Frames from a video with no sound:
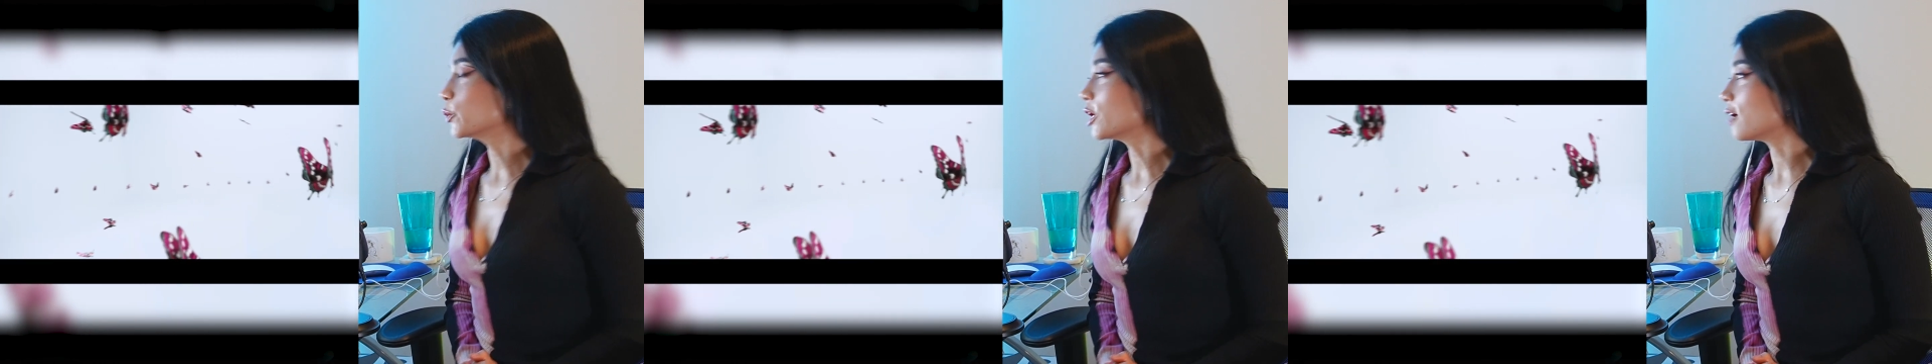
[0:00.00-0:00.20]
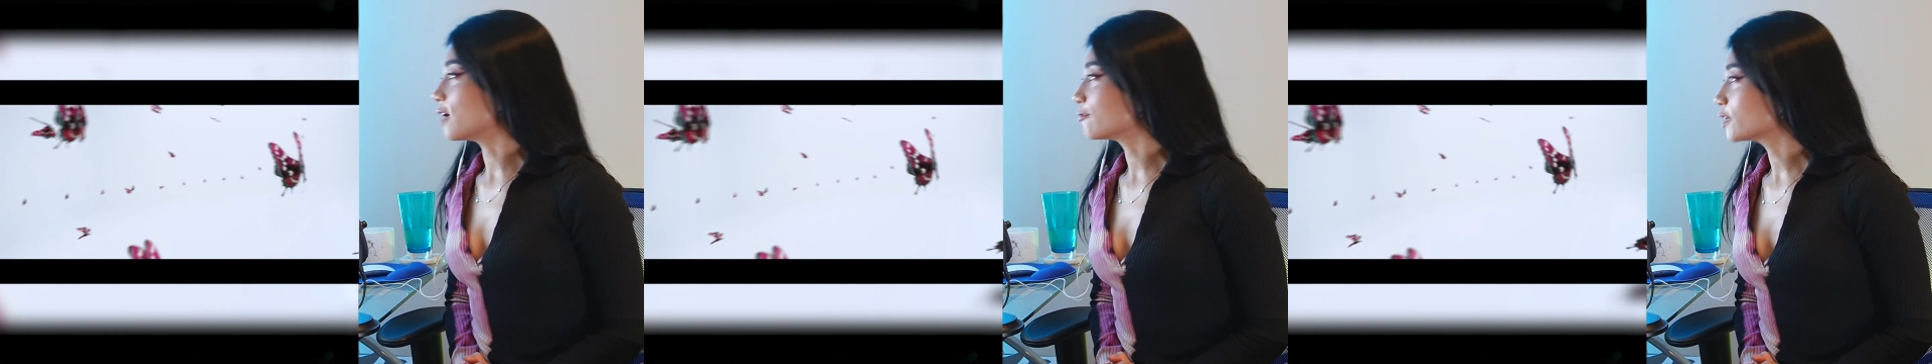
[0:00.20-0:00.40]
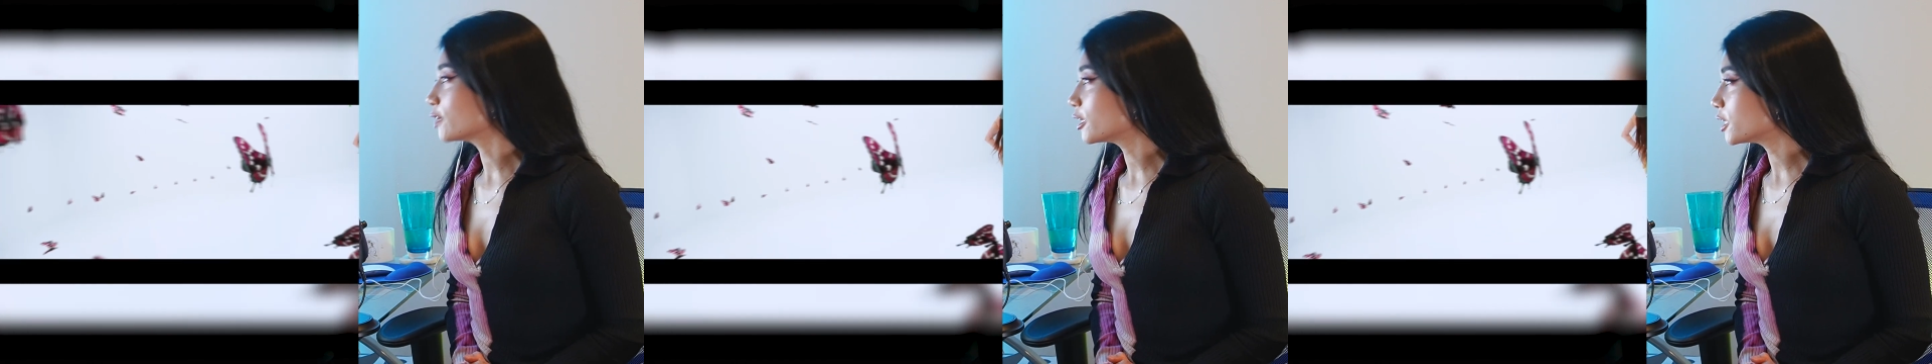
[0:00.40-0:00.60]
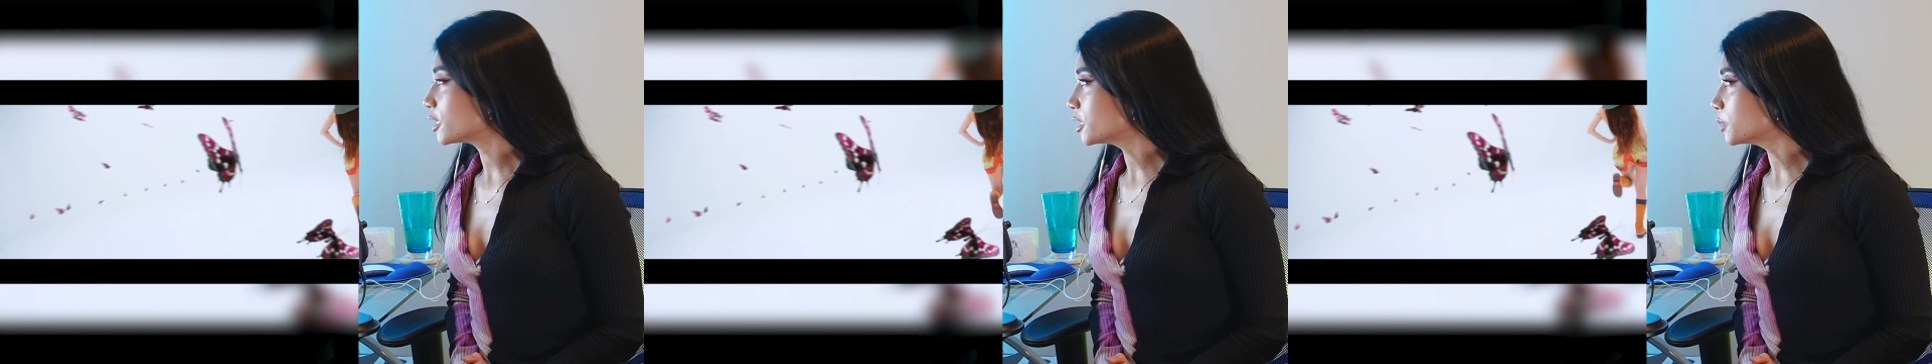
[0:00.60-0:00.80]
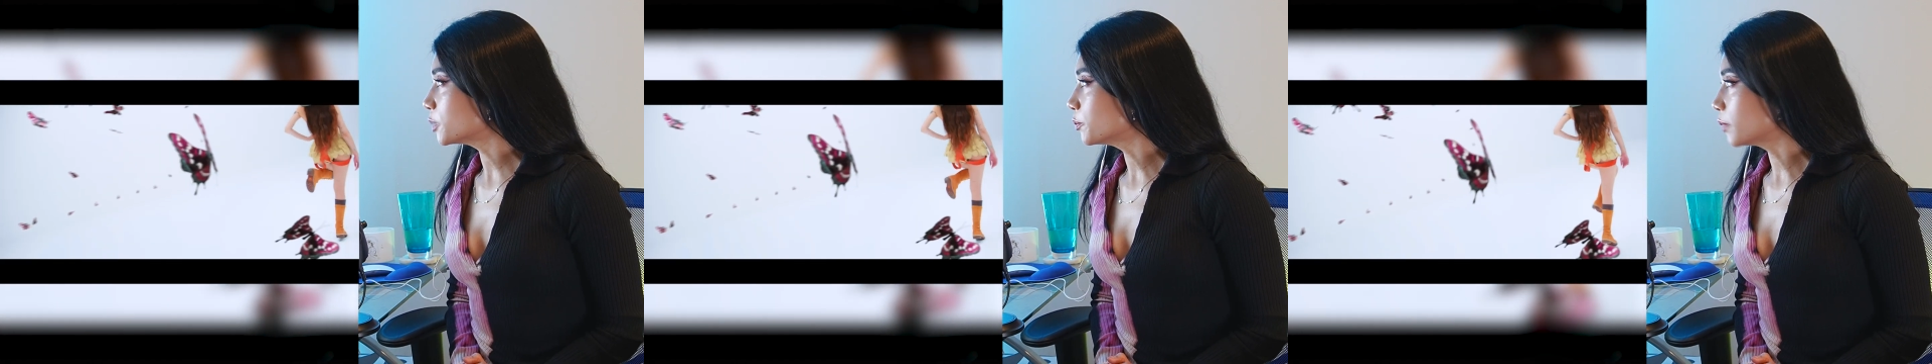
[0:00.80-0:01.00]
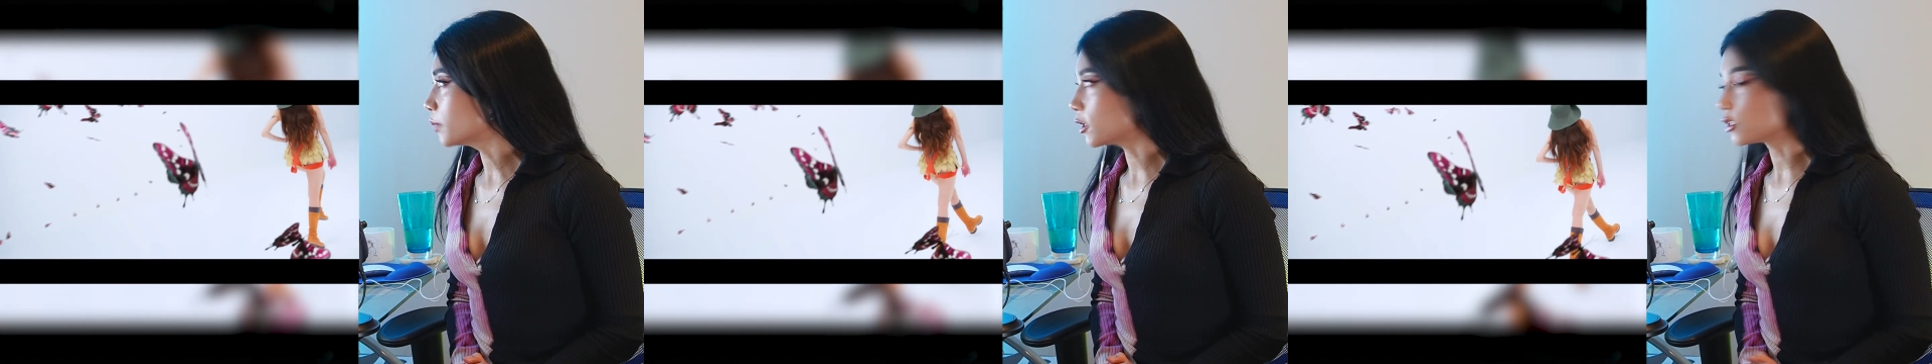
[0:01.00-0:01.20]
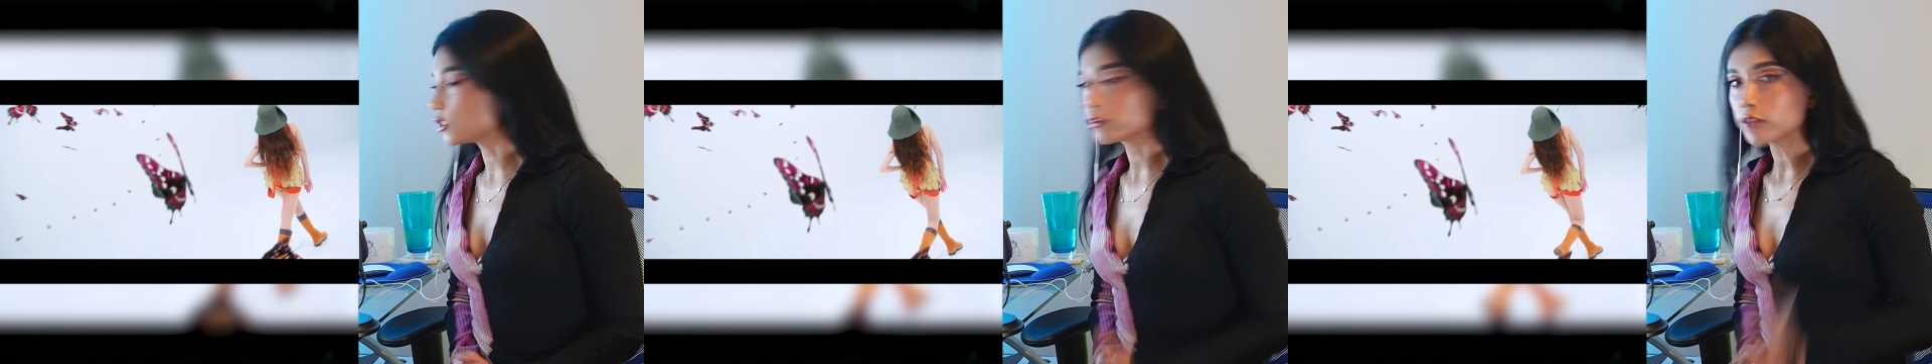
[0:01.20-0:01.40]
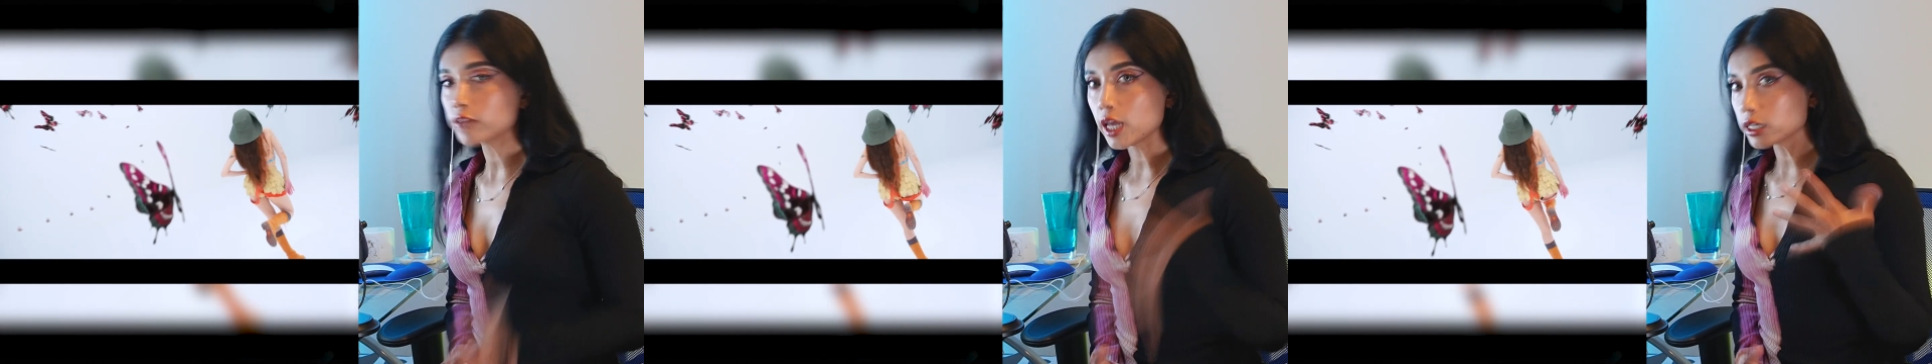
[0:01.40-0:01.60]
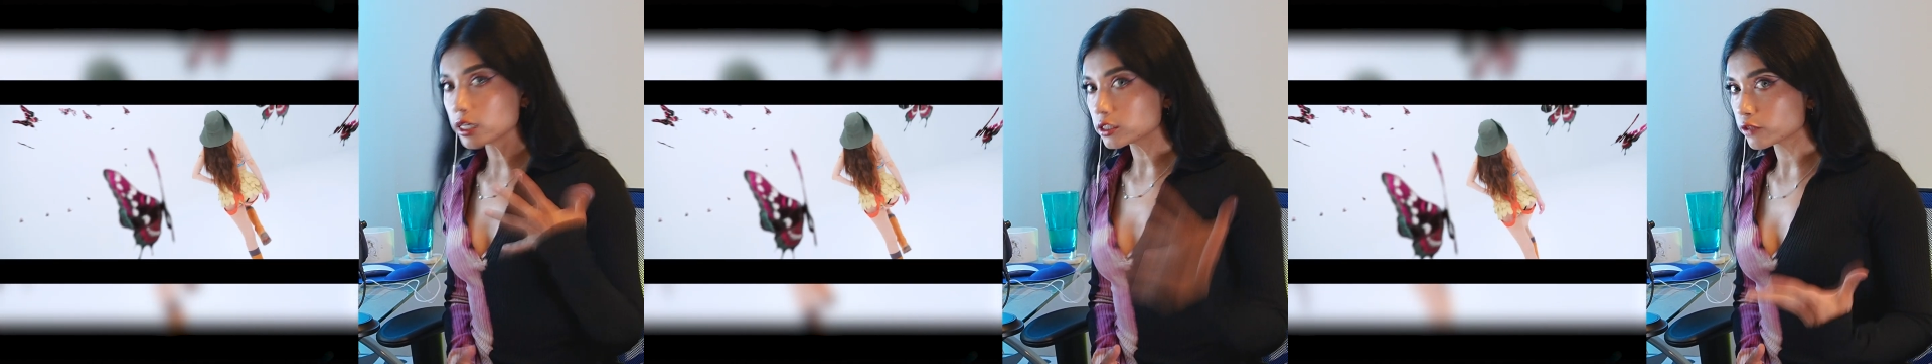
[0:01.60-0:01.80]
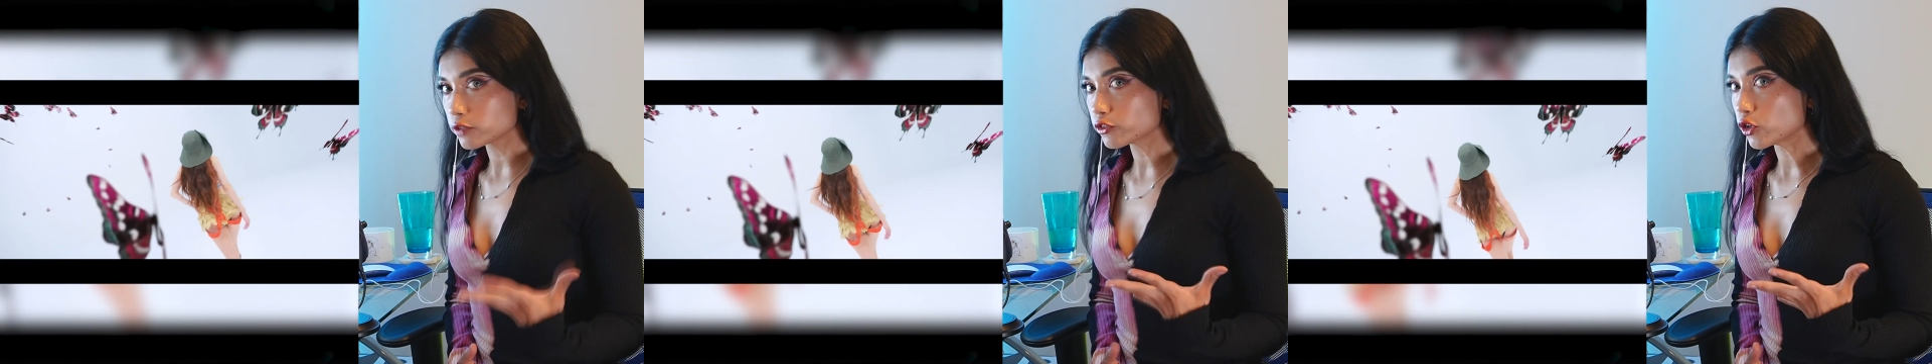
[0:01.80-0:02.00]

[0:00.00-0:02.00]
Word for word: have here? Butterflies, of